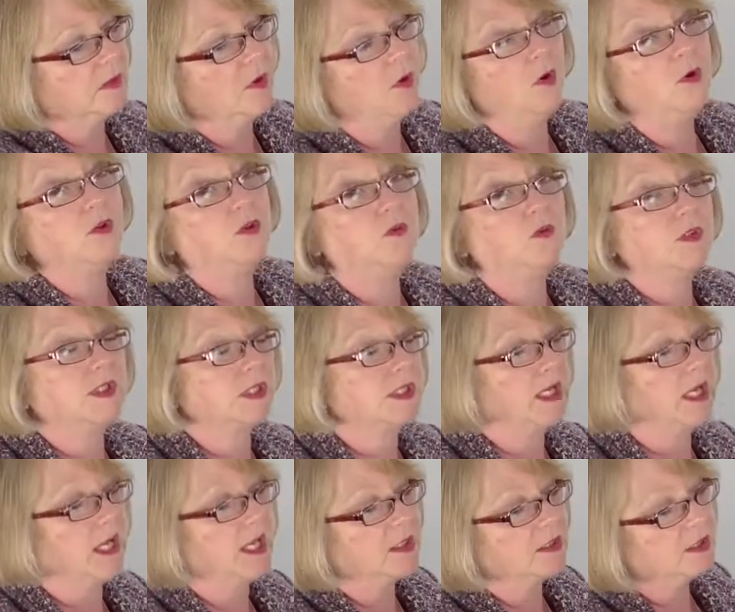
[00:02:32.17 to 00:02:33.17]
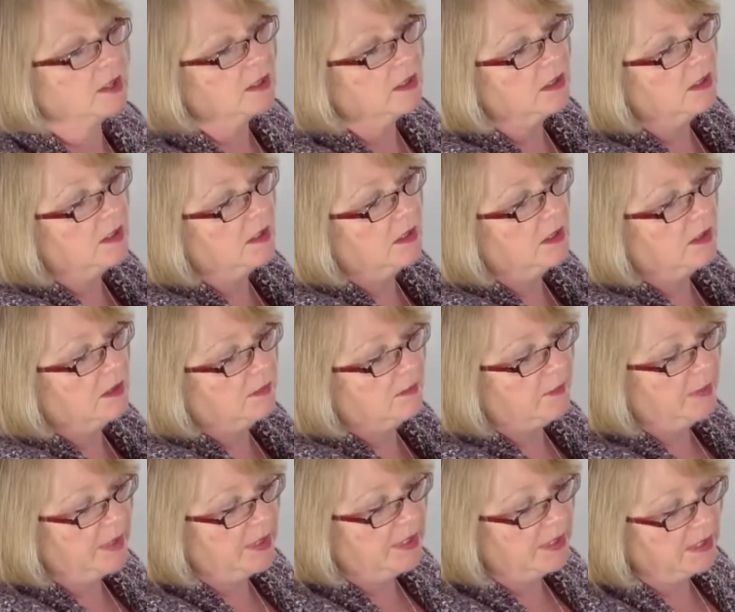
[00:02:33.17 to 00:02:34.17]
on your stand,
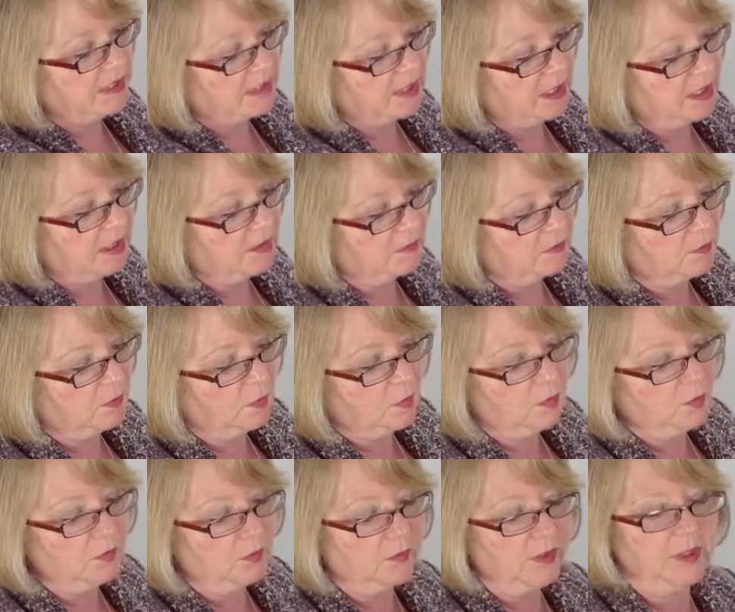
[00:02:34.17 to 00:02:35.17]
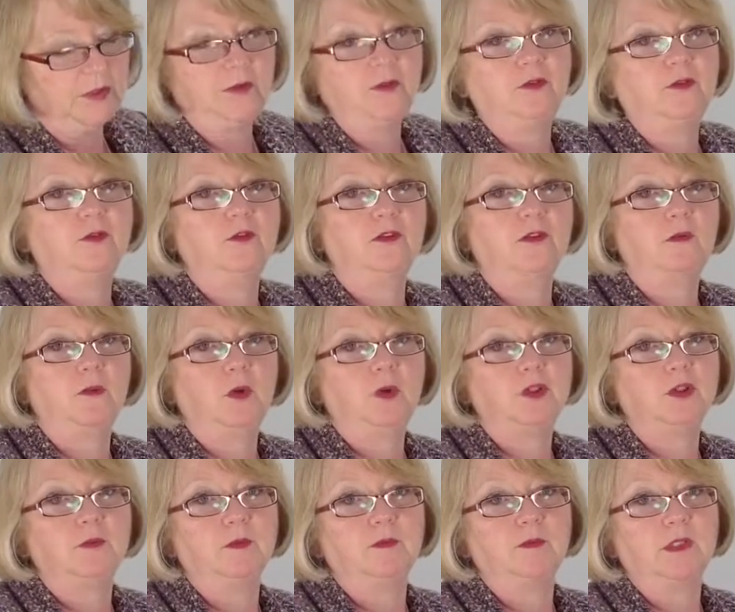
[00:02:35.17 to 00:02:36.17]
pin it down all the way through to the
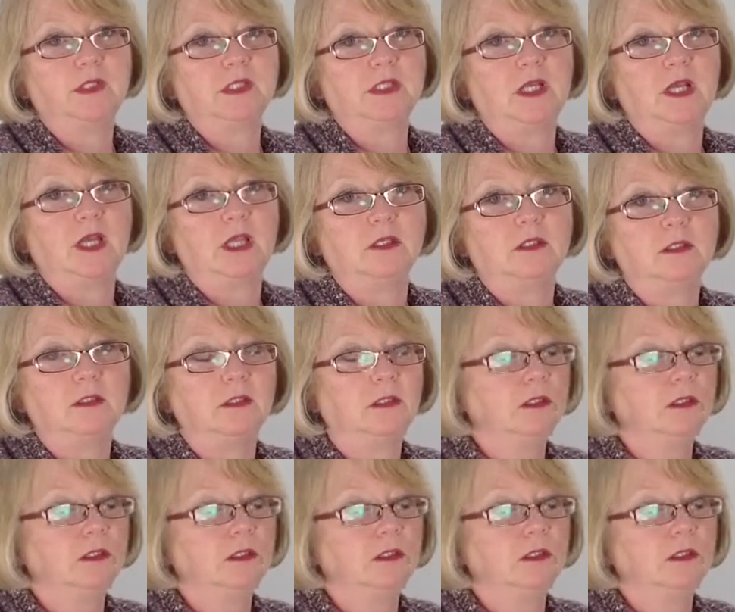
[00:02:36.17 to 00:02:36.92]
bottom of the stand,